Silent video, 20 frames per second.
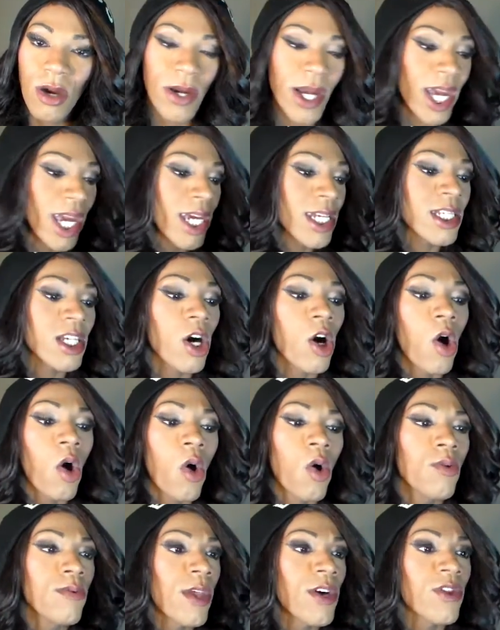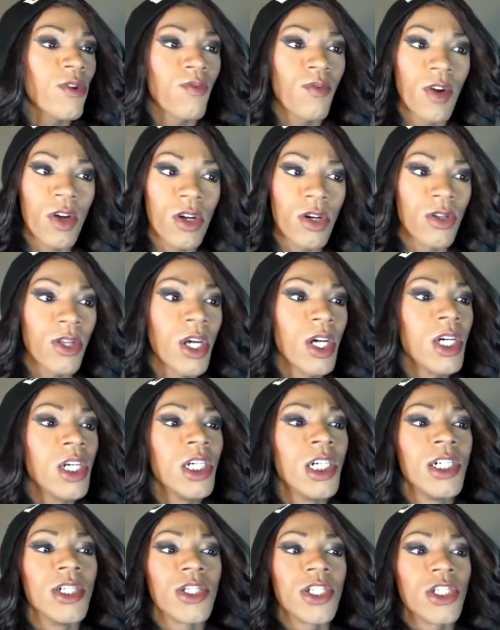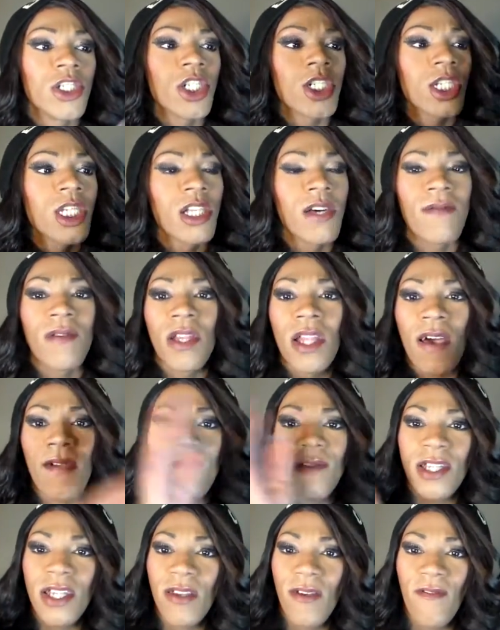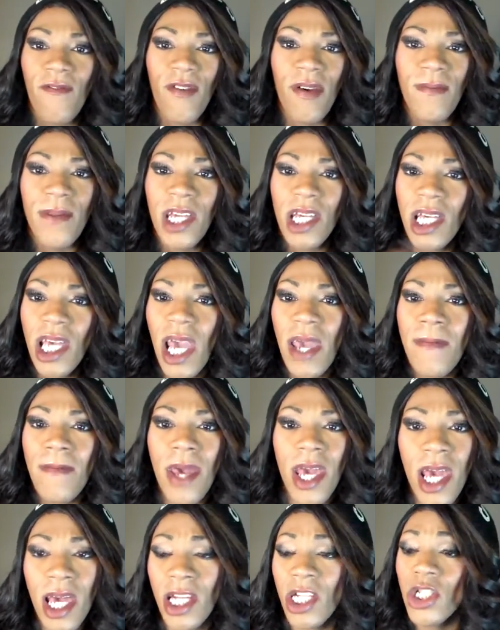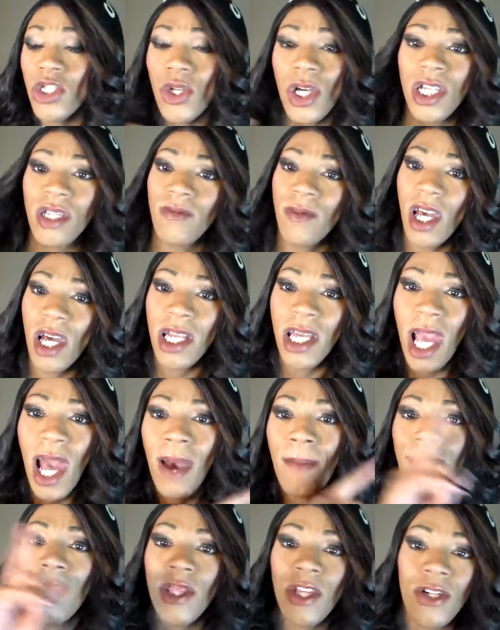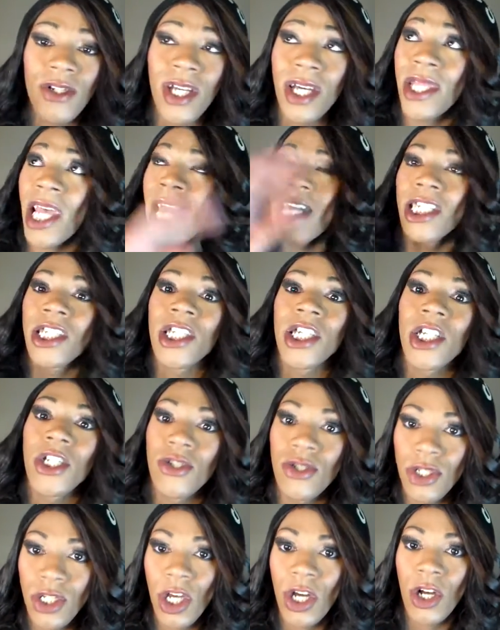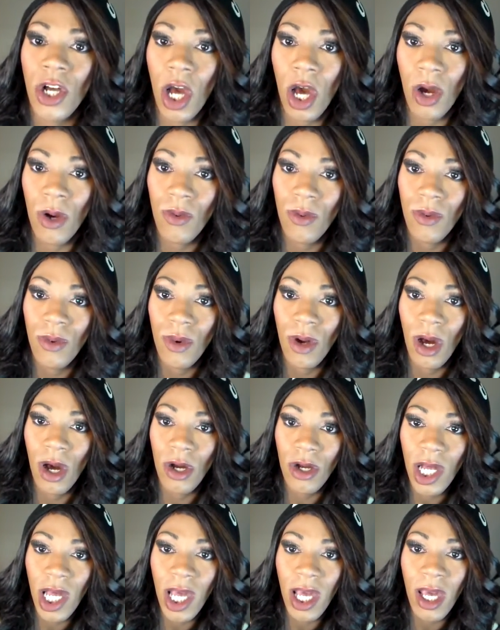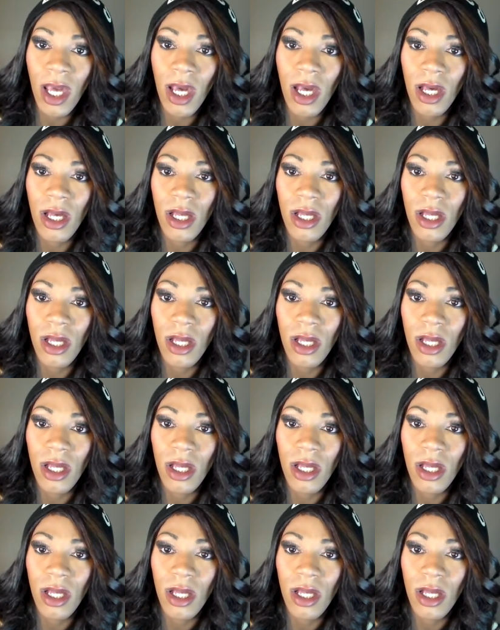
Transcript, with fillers: Okay, it's a whole nother world than just living life as an effeminate gay man. And trust me, honey, I've been there, done that years ago, okay?